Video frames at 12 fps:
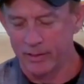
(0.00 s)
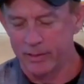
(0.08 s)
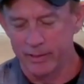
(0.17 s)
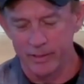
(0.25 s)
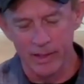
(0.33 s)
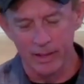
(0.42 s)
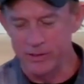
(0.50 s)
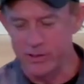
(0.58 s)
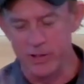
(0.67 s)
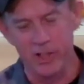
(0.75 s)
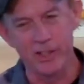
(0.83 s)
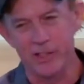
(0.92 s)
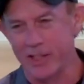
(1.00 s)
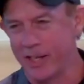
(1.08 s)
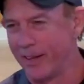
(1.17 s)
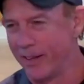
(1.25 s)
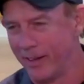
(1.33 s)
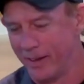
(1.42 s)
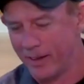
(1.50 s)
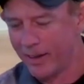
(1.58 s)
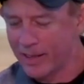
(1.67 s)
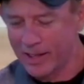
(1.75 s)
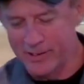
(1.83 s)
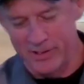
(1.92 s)
That's just.
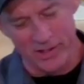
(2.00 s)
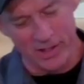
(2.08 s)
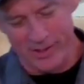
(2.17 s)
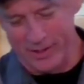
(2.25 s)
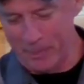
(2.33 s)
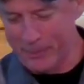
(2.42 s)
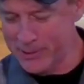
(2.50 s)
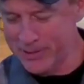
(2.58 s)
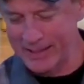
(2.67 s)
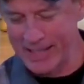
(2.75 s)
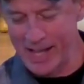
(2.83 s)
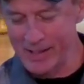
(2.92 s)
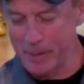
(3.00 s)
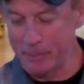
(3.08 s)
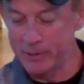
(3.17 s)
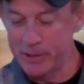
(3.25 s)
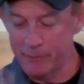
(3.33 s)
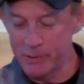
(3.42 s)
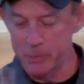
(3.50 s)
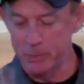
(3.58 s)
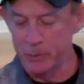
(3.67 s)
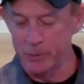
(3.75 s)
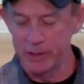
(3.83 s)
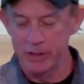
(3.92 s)
that's just the personality difference
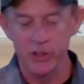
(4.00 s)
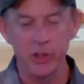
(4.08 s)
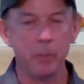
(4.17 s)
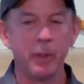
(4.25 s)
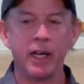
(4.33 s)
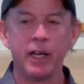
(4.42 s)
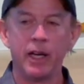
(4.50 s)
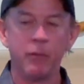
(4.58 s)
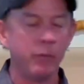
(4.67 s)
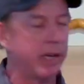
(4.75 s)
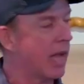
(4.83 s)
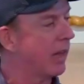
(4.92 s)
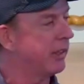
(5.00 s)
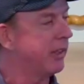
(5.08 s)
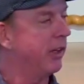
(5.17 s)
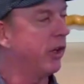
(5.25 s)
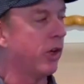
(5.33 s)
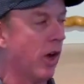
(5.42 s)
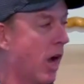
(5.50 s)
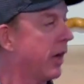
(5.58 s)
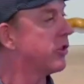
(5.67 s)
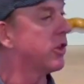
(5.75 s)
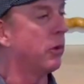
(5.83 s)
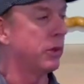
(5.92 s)
between the two, but in reality, God is
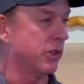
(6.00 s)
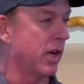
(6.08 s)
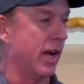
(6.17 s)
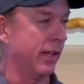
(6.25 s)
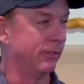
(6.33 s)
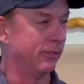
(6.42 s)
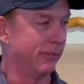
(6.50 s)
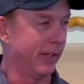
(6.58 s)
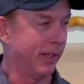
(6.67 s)
always God, right?